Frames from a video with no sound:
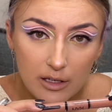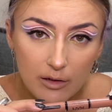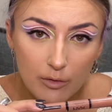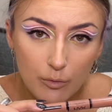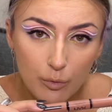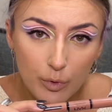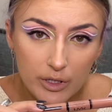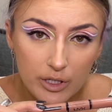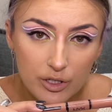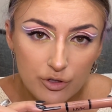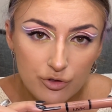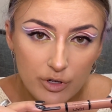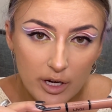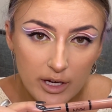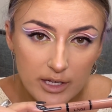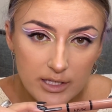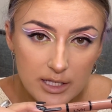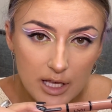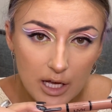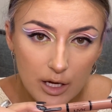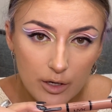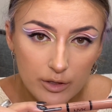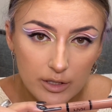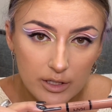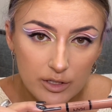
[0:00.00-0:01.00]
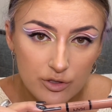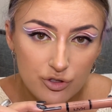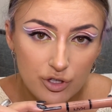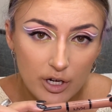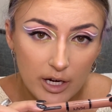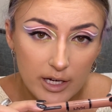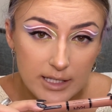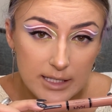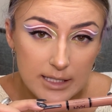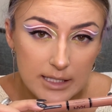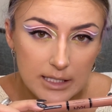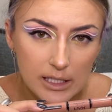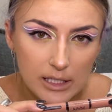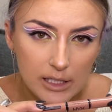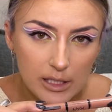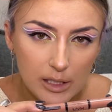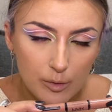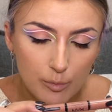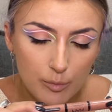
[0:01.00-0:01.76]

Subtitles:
When it dries out, it dries sticky.